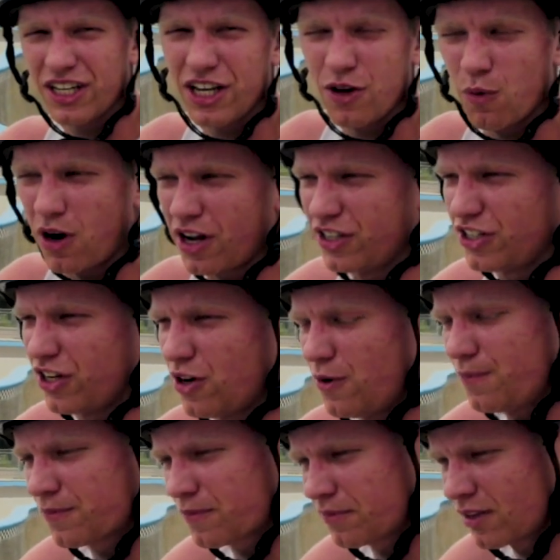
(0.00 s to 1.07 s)
thing you wanna do
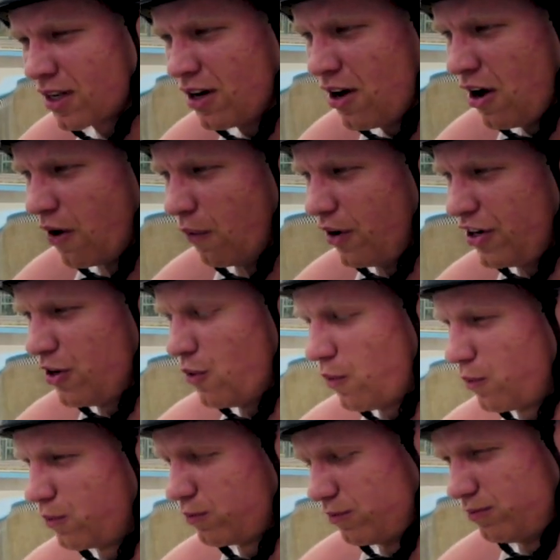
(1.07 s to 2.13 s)
when you
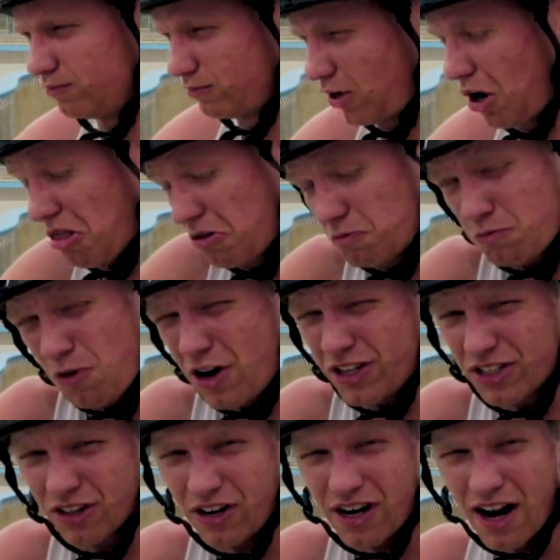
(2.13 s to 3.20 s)
are wanting
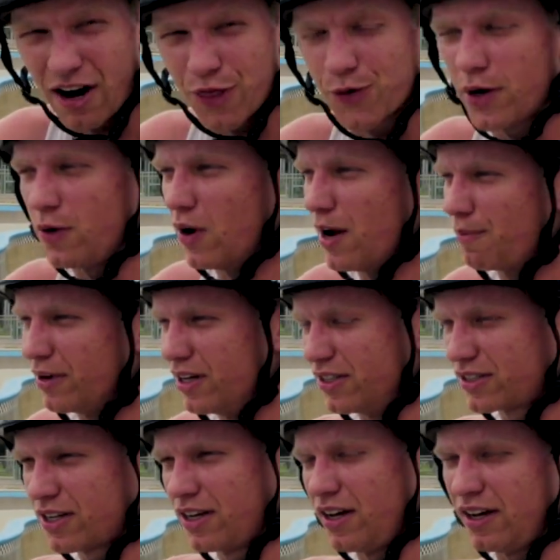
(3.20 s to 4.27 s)
to learn how to three whip
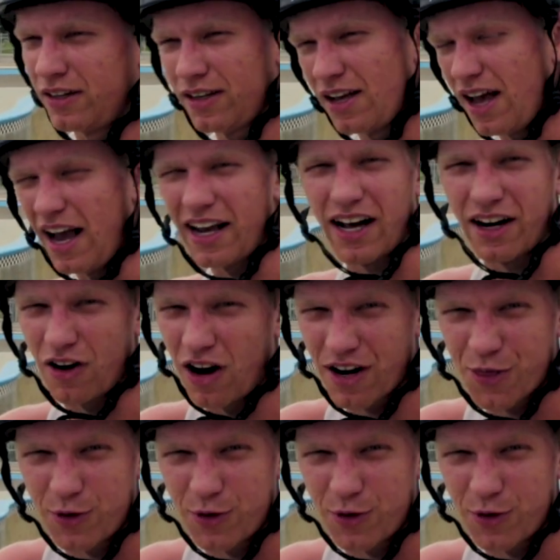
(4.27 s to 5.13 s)
is, hey, you gotta know how to